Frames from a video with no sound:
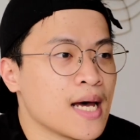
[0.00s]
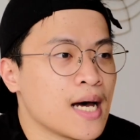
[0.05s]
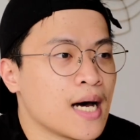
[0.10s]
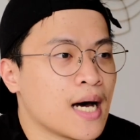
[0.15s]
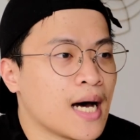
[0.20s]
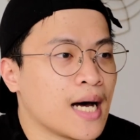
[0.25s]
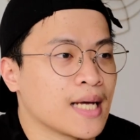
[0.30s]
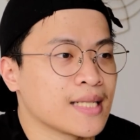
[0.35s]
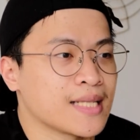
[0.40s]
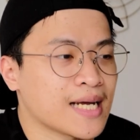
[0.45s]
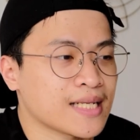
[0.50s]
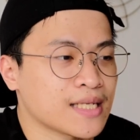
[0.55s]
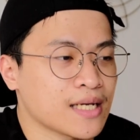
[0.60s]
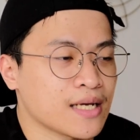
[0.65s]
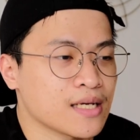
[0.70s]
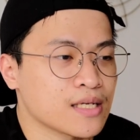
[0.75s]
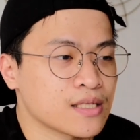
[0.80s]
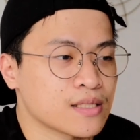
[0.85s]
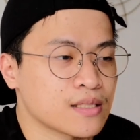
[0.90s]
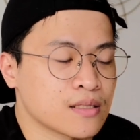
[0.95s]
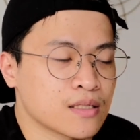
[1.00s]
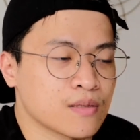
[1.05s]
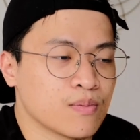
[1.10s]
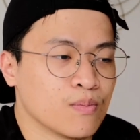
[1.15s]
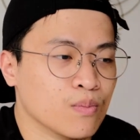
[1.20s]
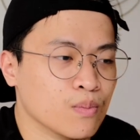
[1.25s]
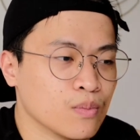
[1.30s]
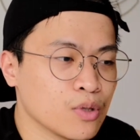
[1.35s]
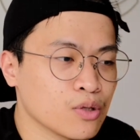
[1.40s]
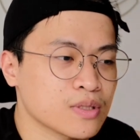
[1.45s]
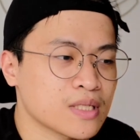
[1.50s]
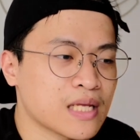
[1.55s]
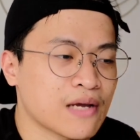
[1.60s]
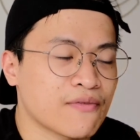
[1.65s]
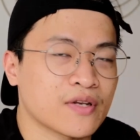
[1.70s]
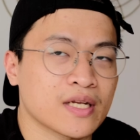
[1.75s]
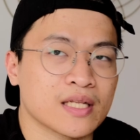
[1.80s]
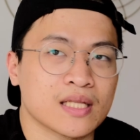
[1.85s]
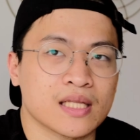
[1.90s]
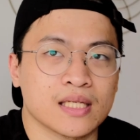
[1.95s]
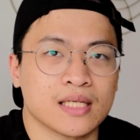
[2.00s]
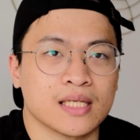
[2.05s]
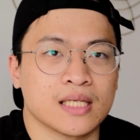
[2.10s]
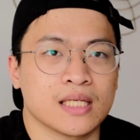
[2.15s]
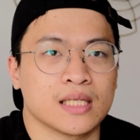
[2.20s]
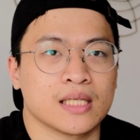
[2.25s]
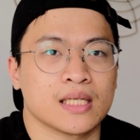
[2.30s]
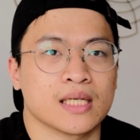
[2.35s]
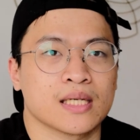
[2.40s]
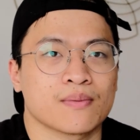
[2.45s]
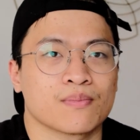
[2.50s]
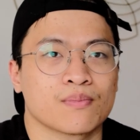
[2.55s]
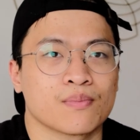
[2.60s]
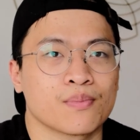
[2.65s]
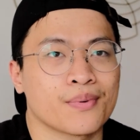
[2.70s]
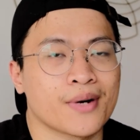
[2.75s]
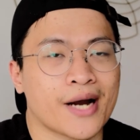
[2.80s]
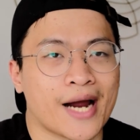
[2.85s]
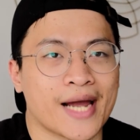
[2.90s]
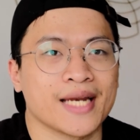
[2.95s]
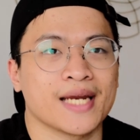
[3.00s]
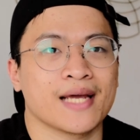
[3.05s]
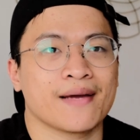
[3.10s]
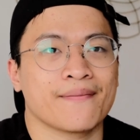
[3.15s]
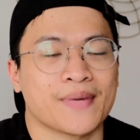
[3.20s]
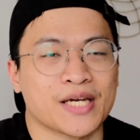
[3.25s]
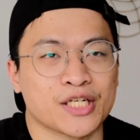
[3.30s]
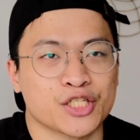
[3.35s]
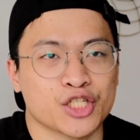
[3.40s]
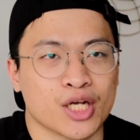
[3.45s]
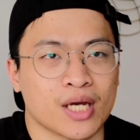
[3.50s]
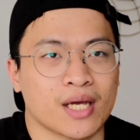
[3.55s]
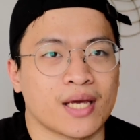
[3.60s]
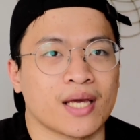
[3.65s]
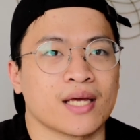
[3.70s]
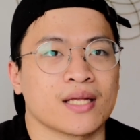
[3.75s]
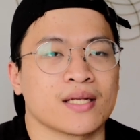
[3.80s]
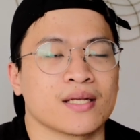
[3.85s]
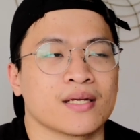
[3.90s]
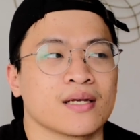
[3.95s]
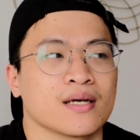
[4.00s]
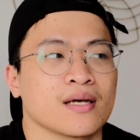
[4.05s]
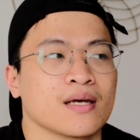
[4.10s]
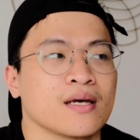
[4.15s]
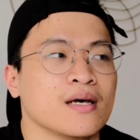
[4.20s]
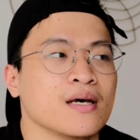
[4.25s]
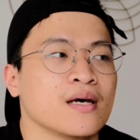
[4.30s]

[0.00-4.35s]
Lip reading: That is most definitely brining my chicken.